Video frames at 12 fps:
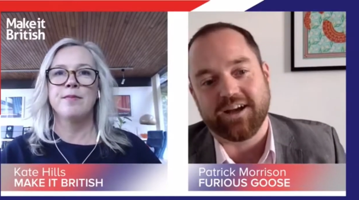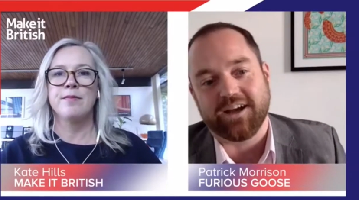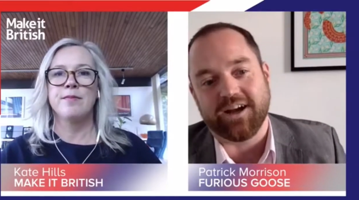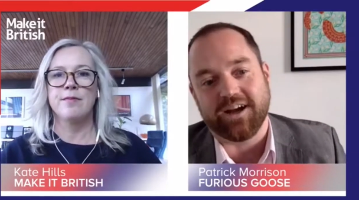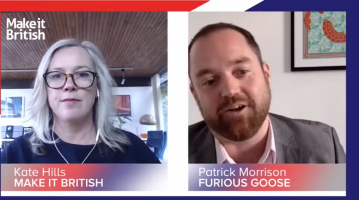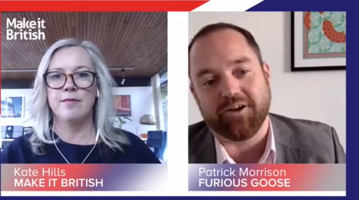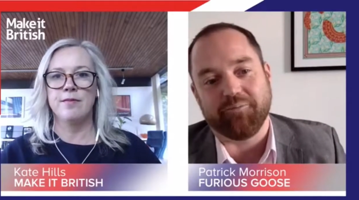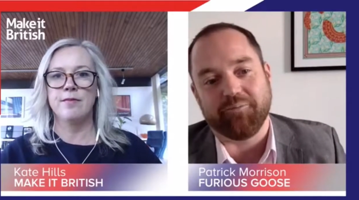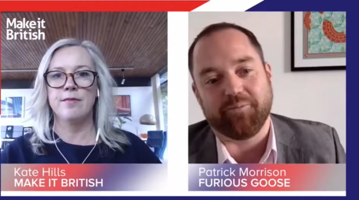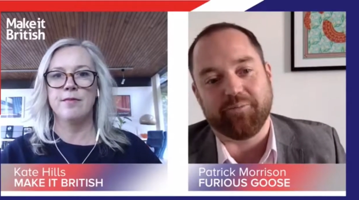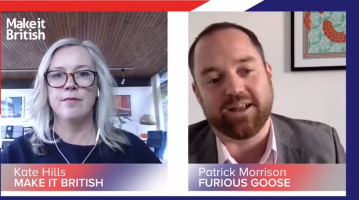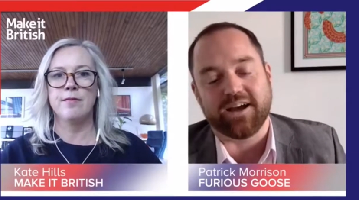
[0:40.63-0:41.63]
Speaker 1: Um,
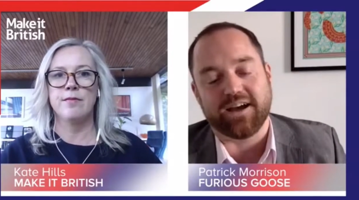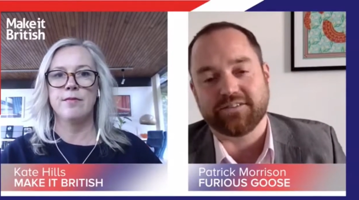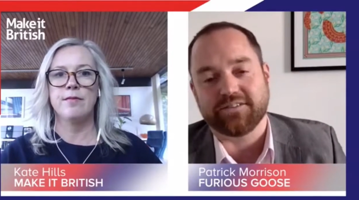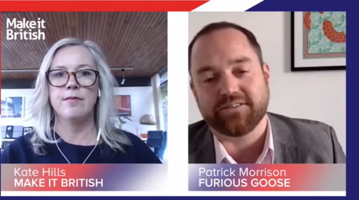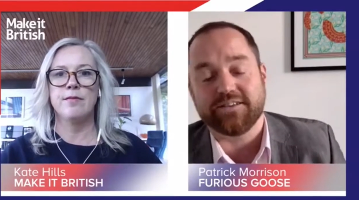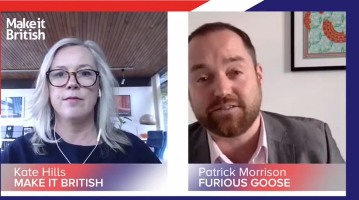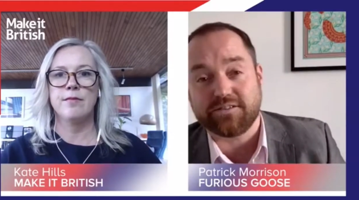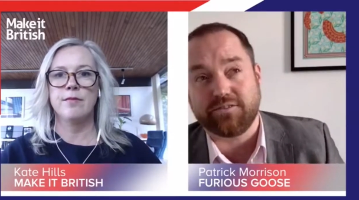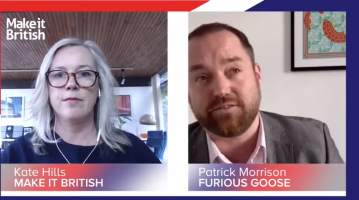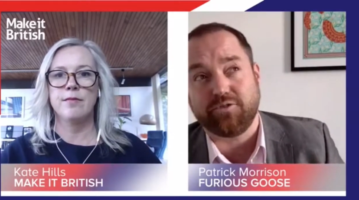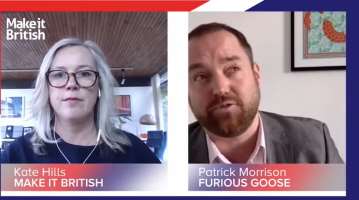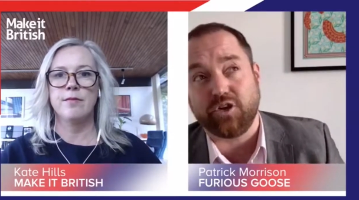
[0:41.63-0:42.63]
and yeah, so it's
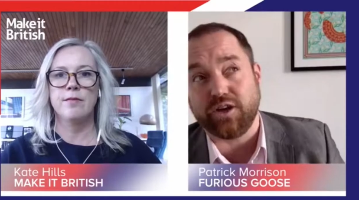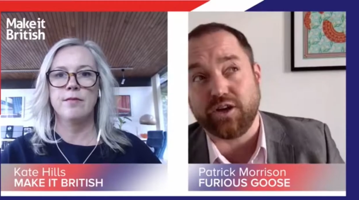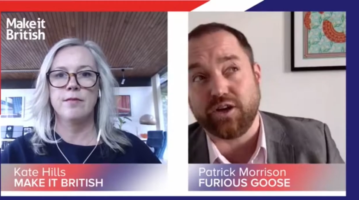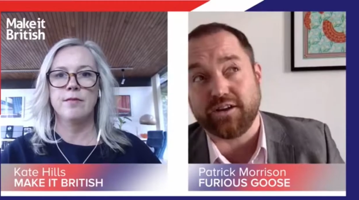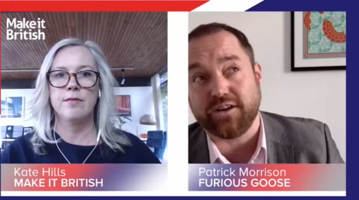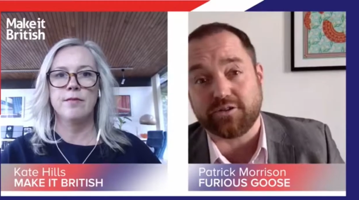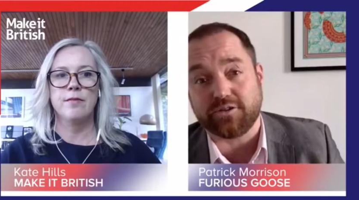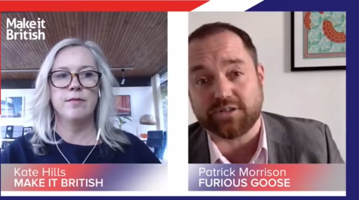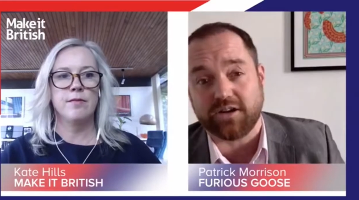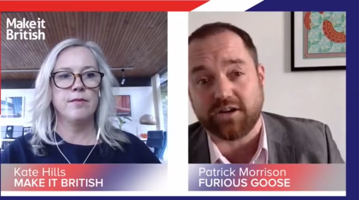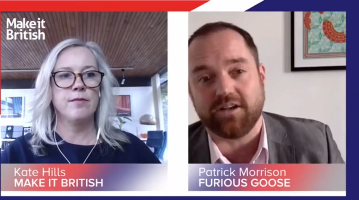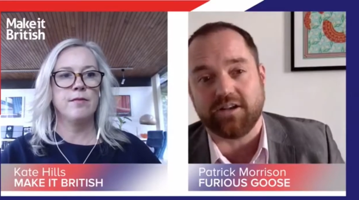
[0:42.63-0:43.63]
two years old
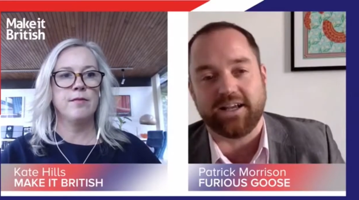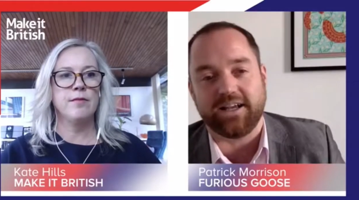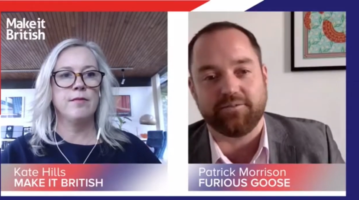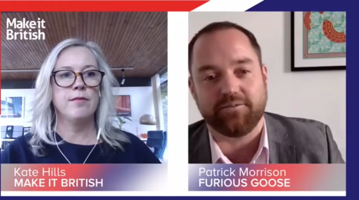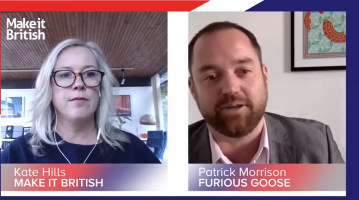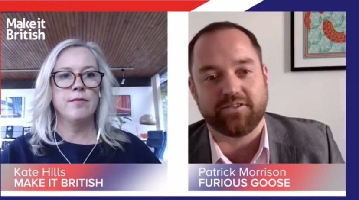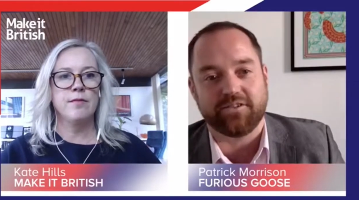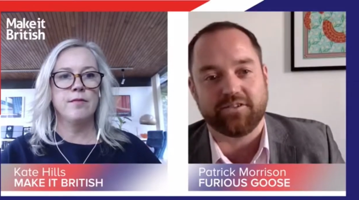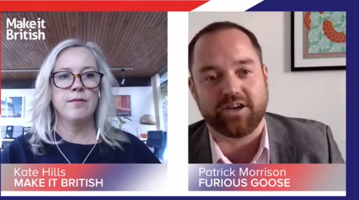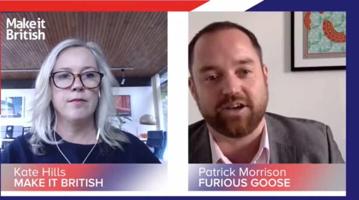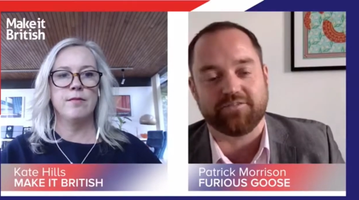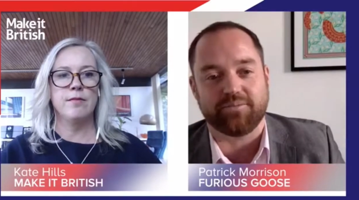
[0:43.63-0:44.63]
currently. We've been
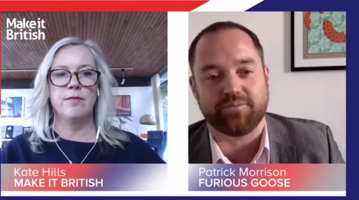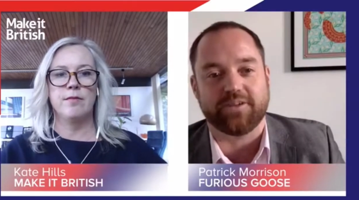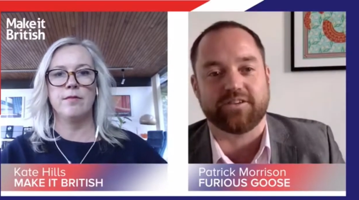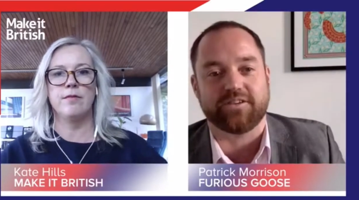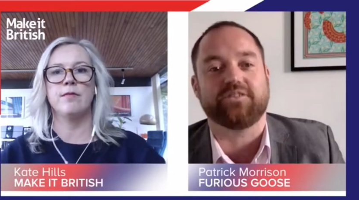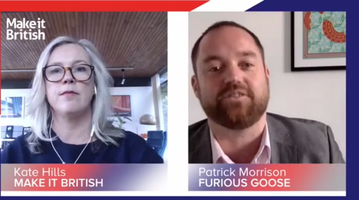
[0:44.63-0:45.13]
trading for about just two